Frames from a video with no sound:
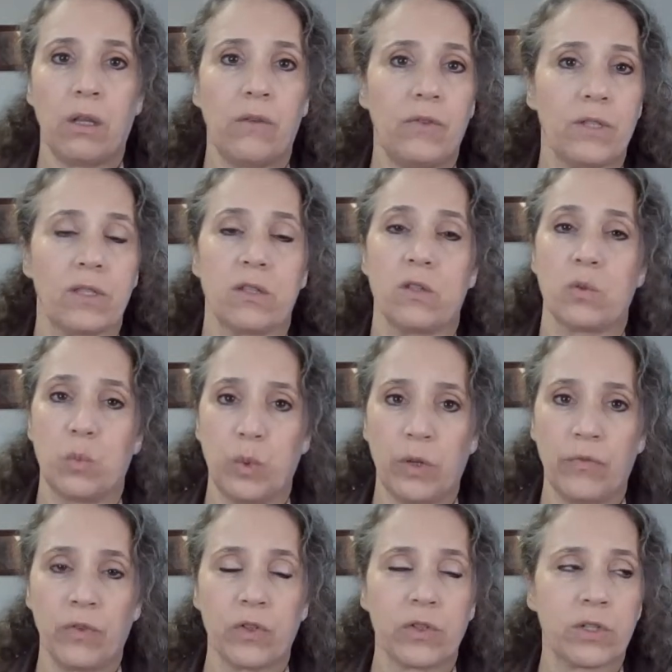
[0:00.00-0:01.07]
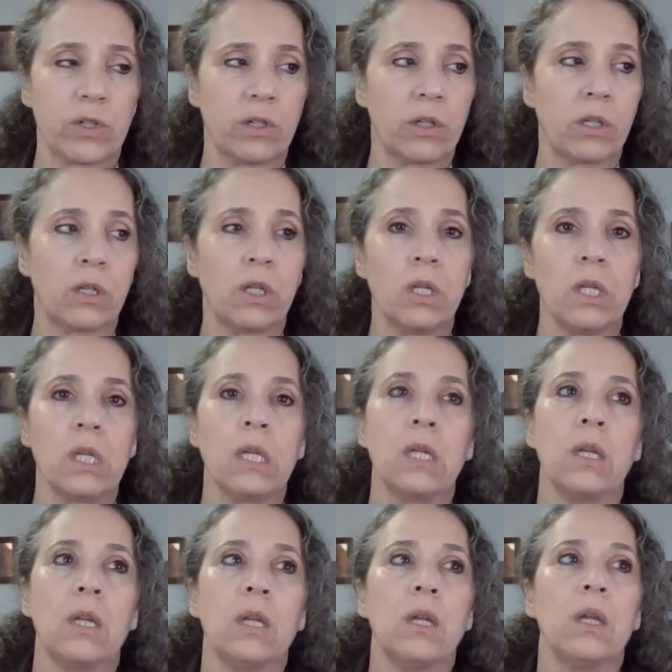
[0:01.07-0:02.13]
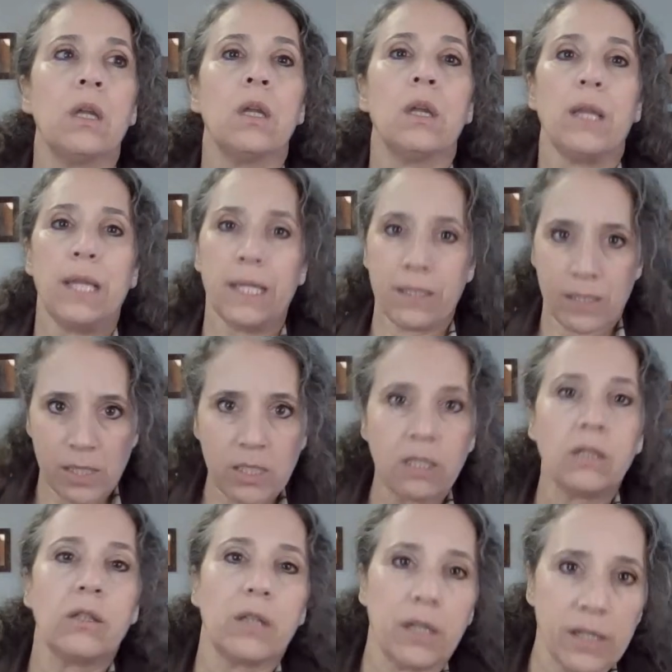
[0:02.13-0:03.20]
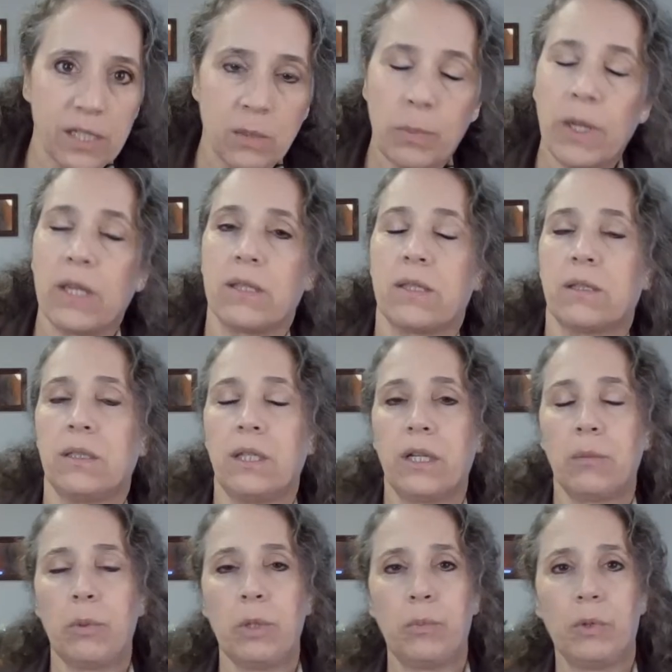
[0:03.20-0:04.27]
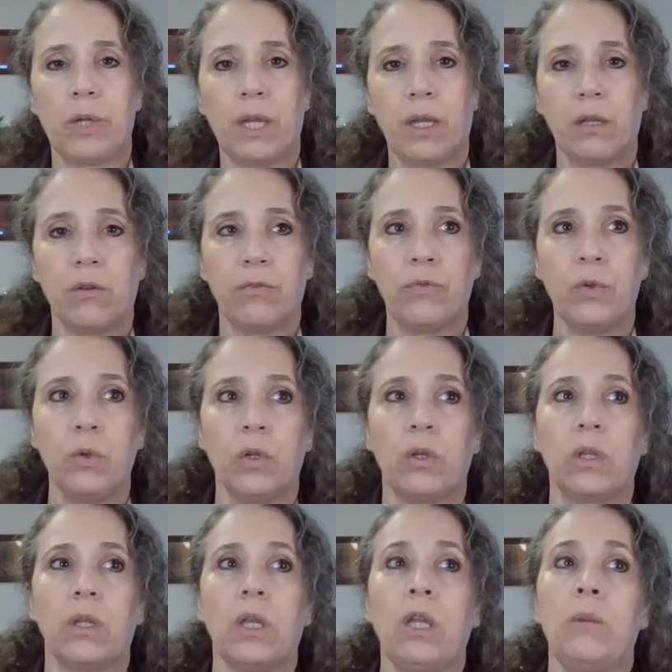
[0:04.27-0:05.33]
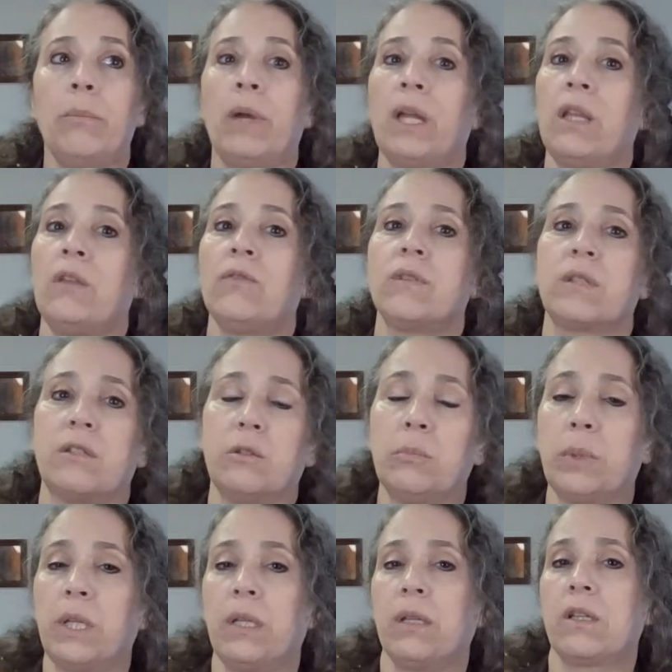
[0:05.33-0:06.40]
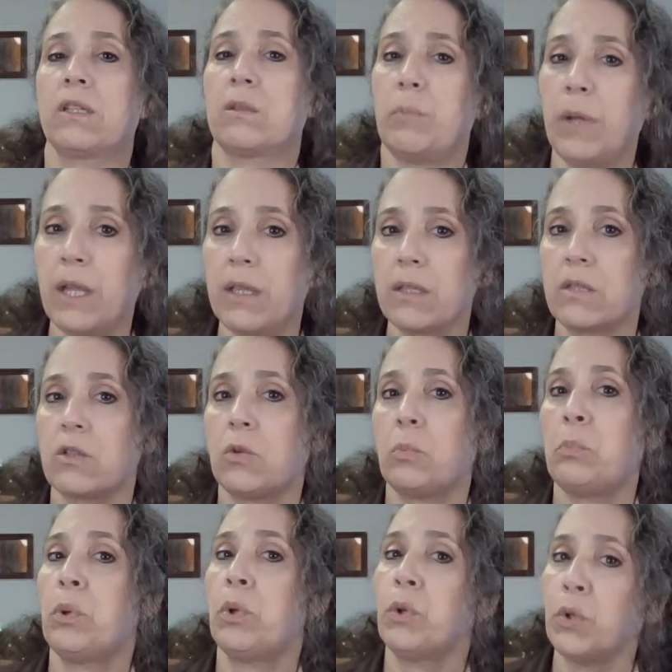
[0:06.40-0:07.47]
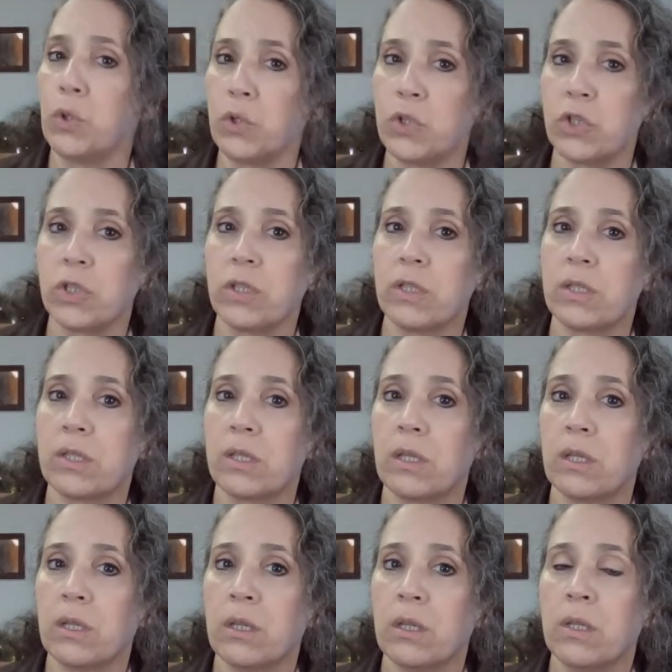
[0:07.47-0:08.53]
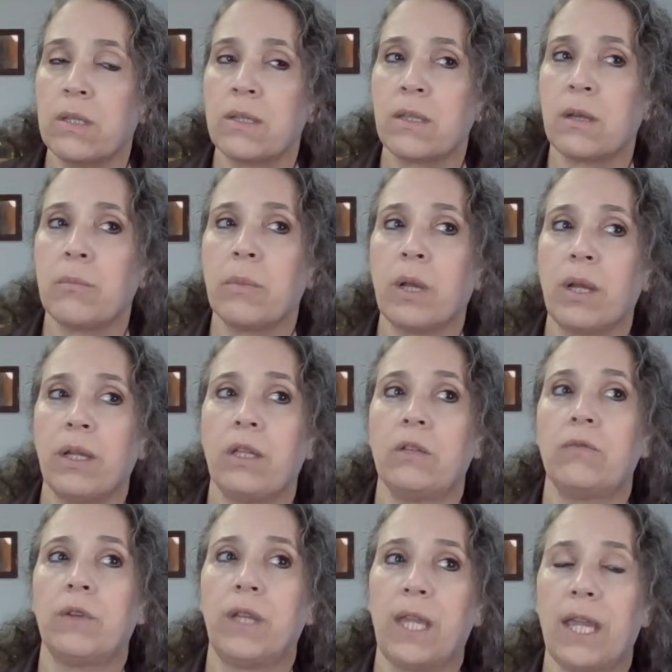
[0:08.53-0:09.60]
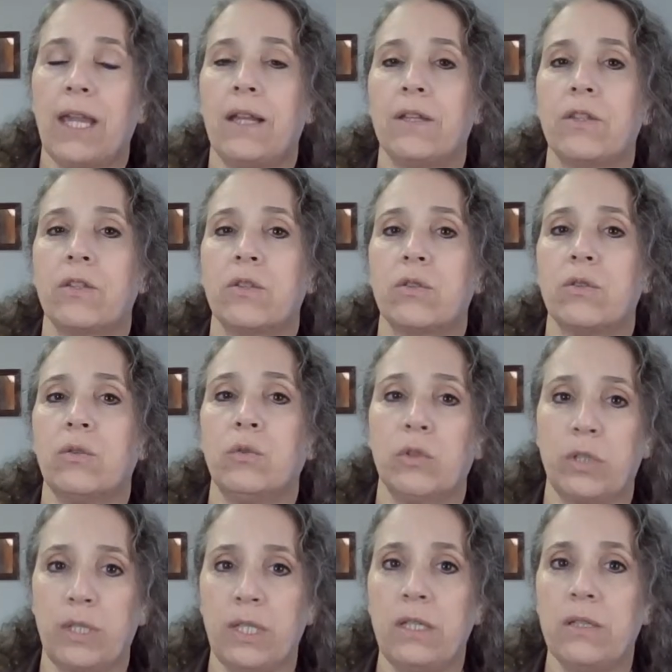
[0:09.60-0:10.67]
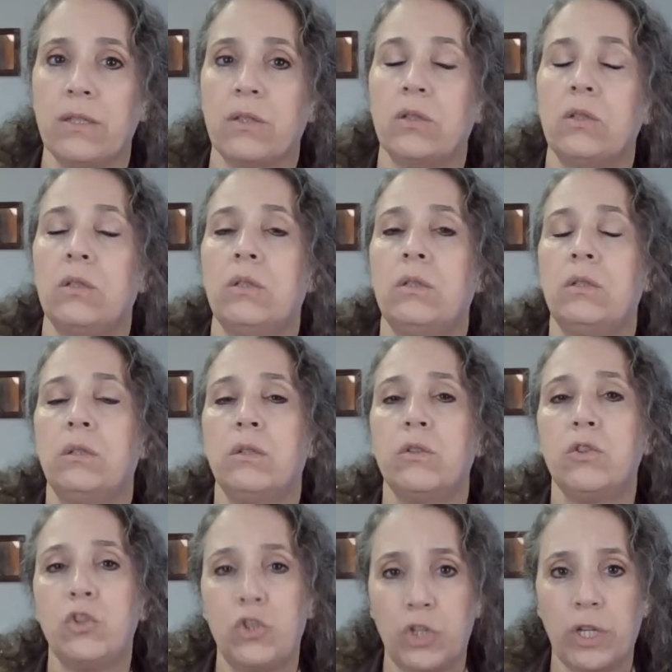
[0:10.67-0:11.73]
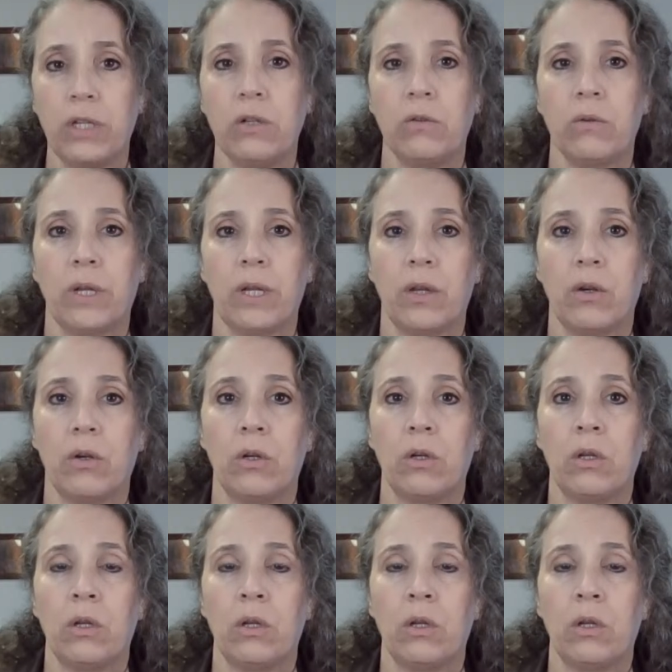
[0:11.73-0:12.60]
even since we first started, it's still an expense that a lot of people can't afford. It might even still be an expense to purchase some kind of gas or diesel generator